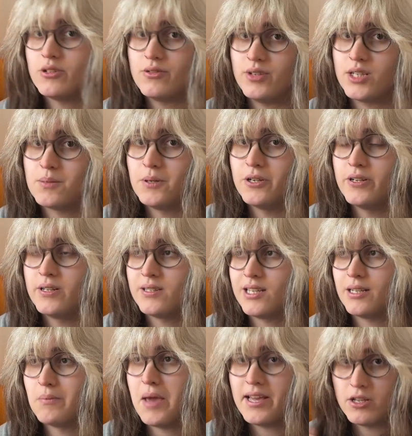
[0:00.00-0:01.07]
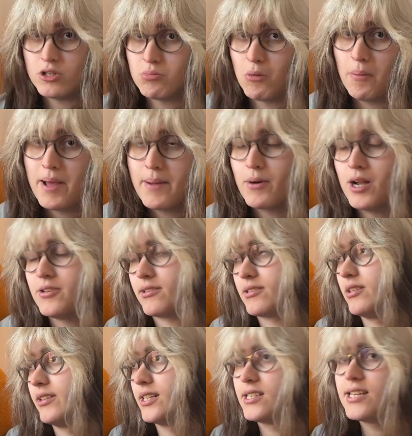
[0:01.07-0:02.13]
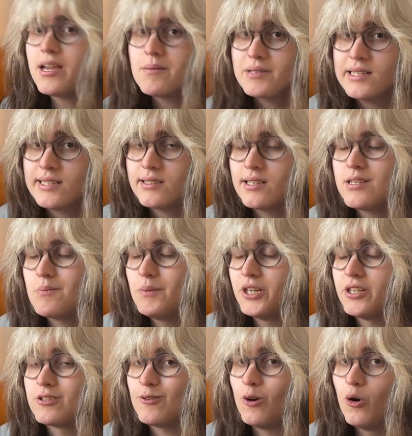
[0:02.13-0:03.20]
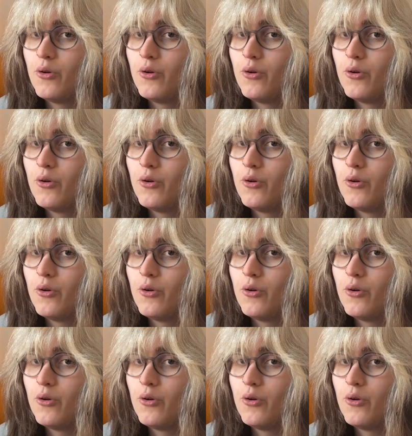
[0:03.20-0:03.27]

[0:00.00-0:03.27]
of experience like making small pet projects and like games like this, but it's